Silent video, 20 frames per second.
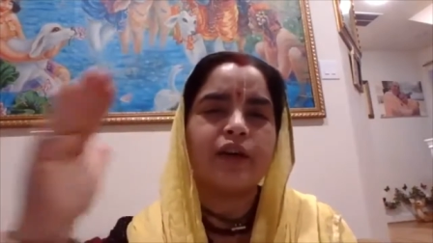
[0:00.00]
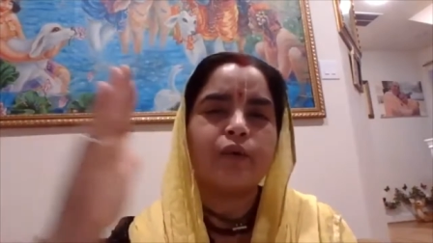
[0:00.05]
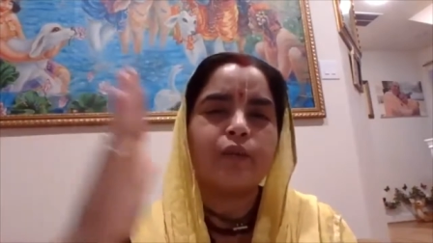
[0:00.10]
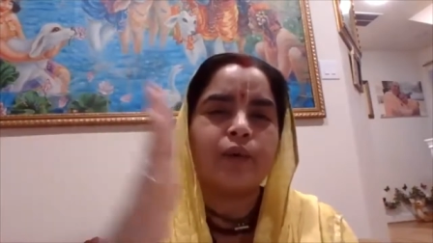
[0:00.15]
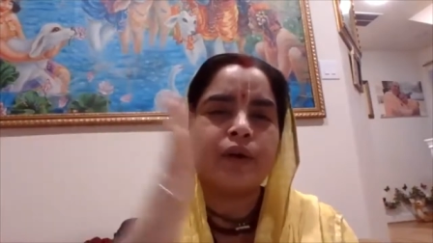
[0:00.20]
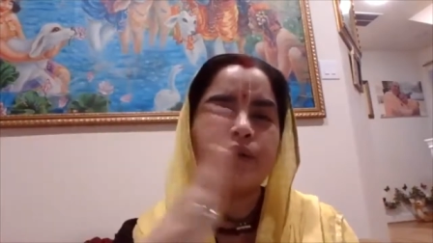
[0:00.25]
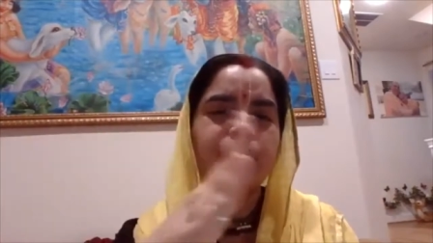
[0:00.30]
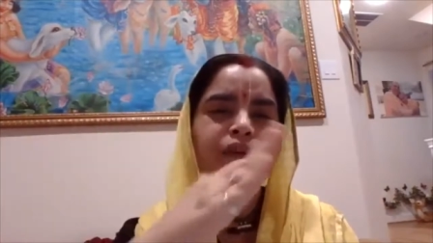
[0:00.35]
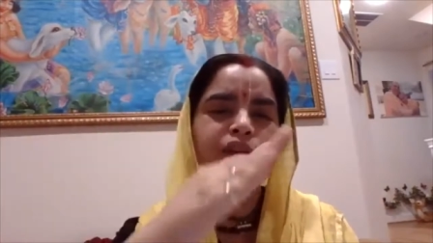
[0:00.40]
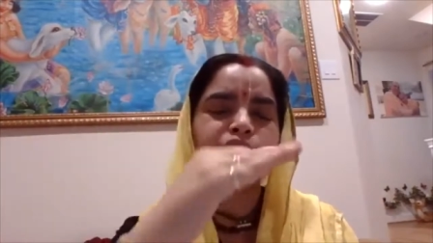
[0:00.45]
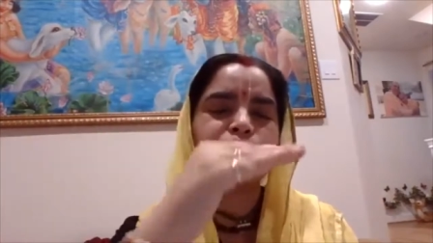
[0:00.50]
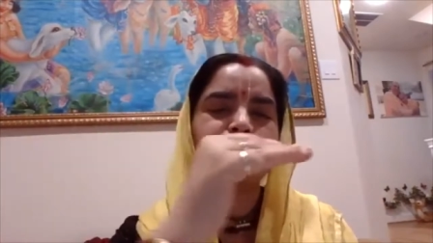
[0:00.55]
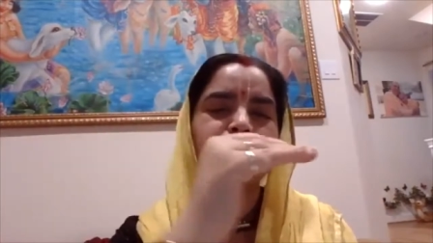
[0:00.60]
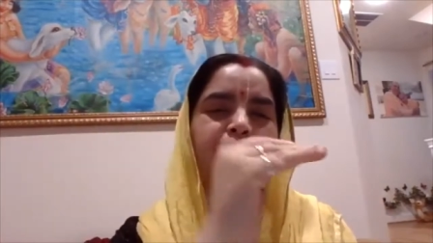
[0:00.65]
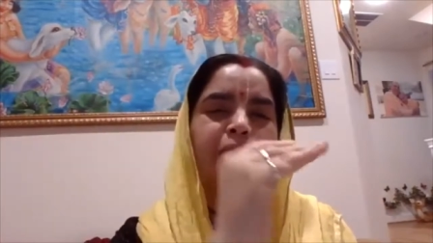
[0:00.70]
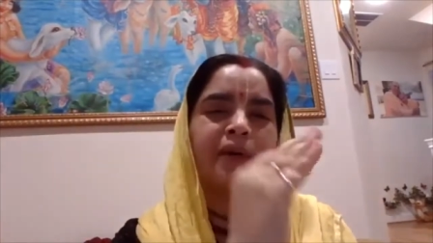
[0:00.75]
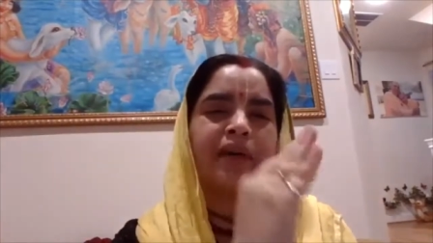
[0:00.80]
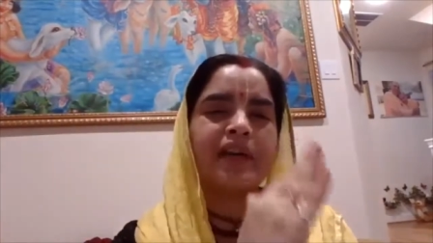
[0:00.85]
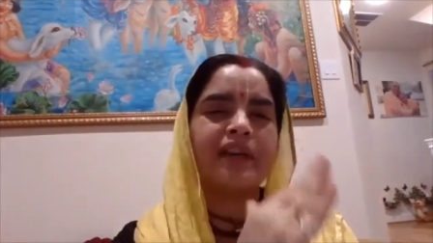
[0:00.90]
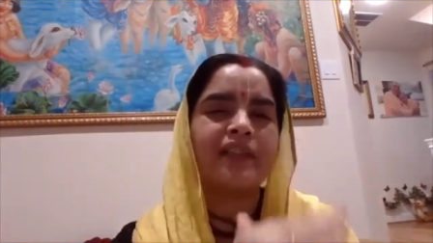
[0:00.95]
when we are
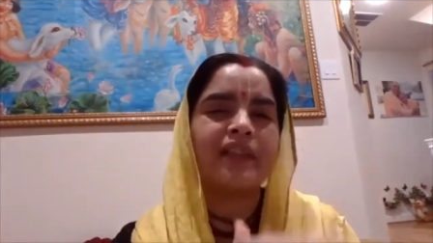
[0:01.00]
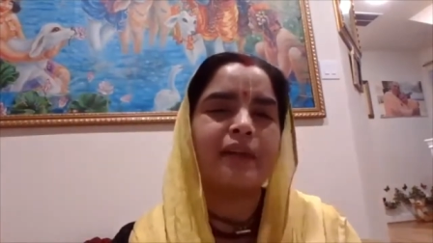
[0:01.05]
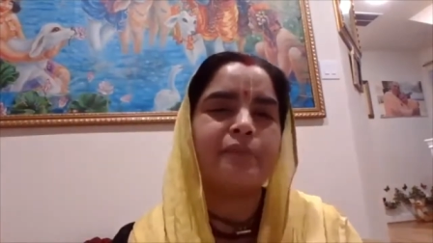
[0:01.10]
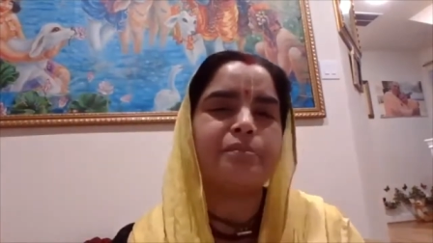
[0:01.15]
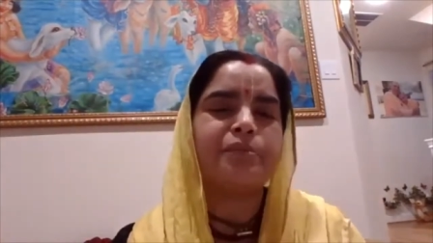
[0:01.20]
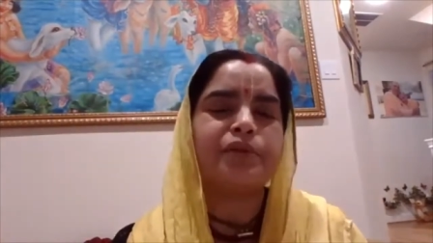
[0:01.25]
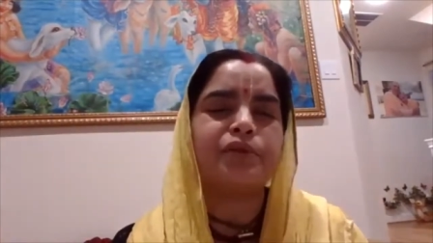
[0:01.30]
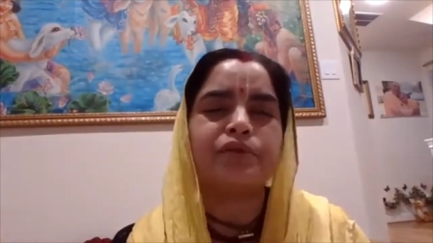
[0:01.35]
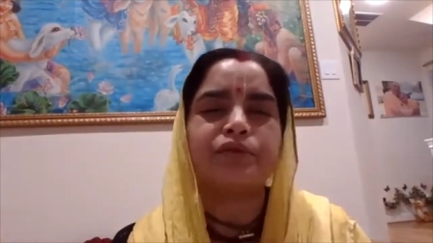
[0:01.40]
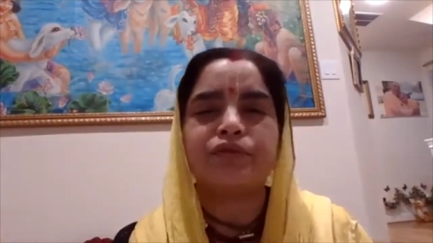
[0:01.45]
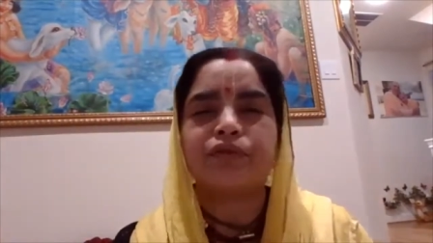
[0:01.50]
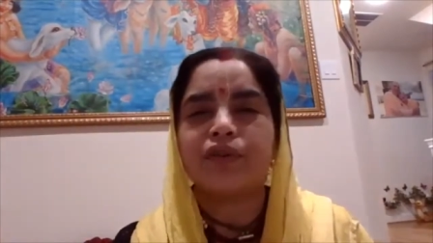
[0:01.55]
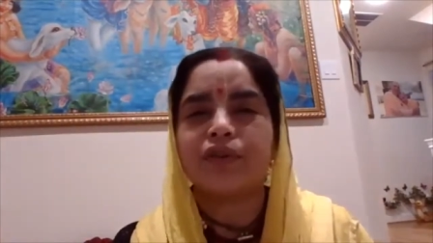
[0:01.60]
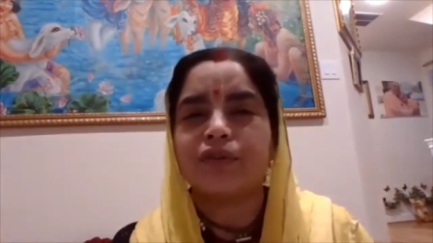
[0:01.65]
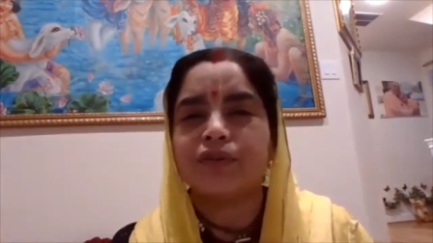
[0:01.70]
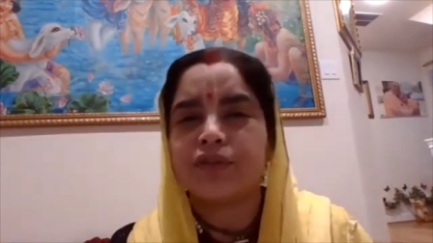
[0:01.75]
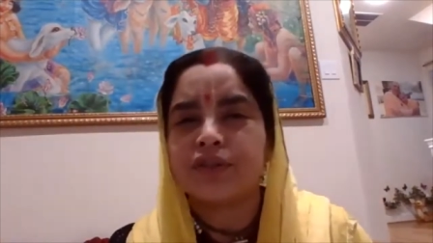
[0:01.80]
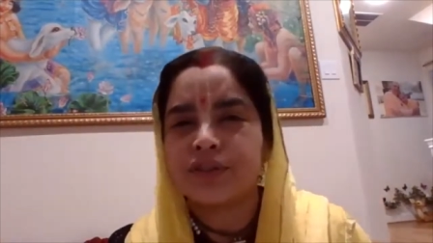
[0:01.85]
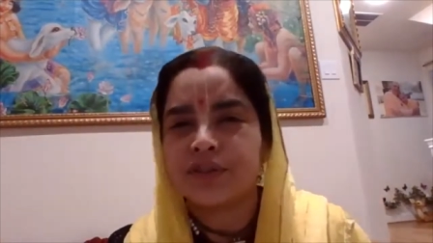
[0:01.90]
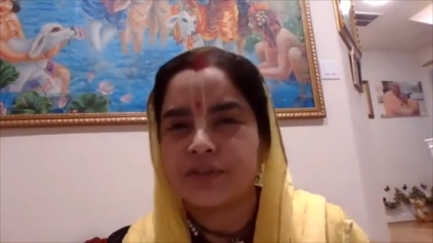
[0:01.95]
swimming in that beautiful
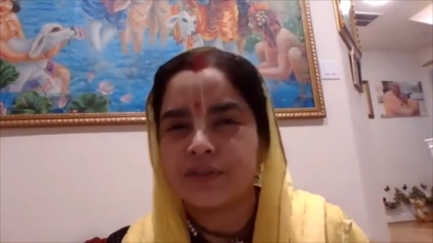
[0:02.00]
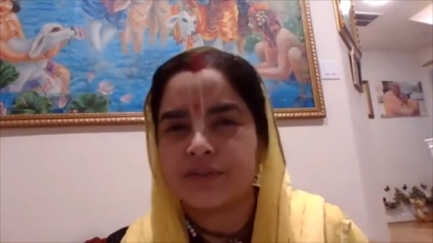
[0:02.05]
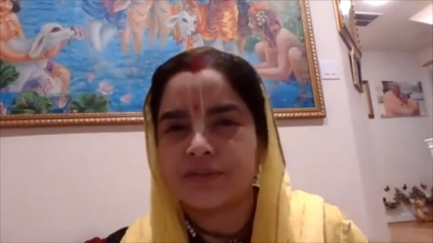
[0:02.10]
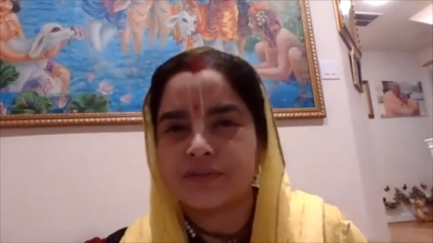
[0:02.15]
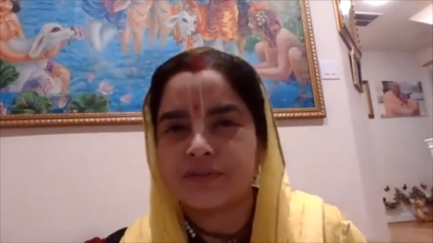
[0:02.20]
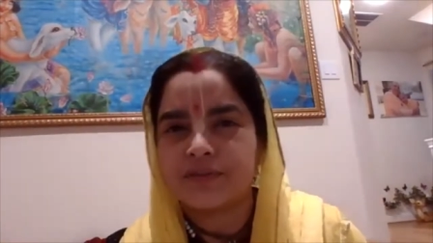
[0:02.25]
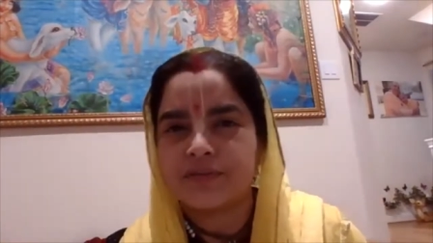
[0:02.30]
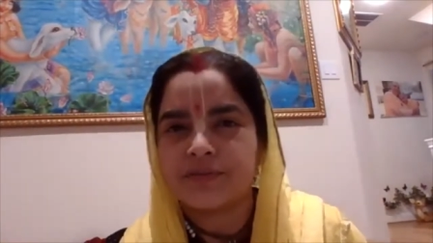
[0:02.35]
ocean